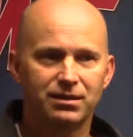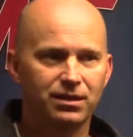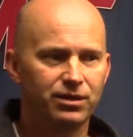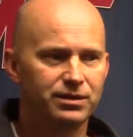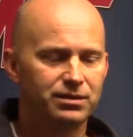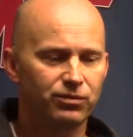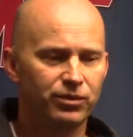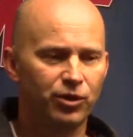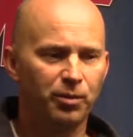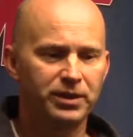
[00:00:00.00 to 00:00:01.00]
You know,
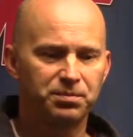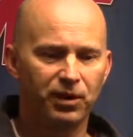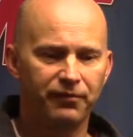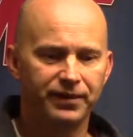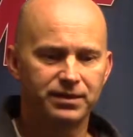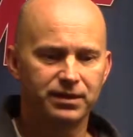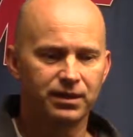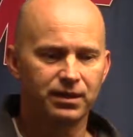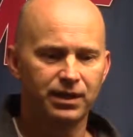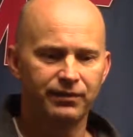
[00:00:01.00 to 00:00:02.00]
nobody's perfect.
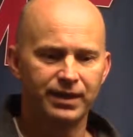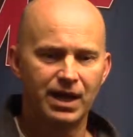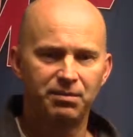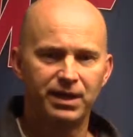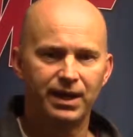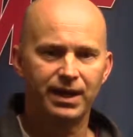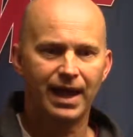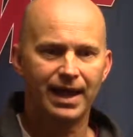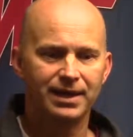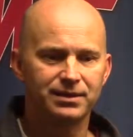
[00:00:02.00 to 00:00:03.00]
And even the NBA
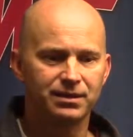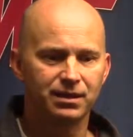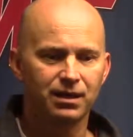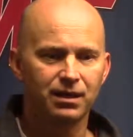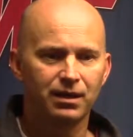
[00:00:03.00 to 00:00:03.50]
guys and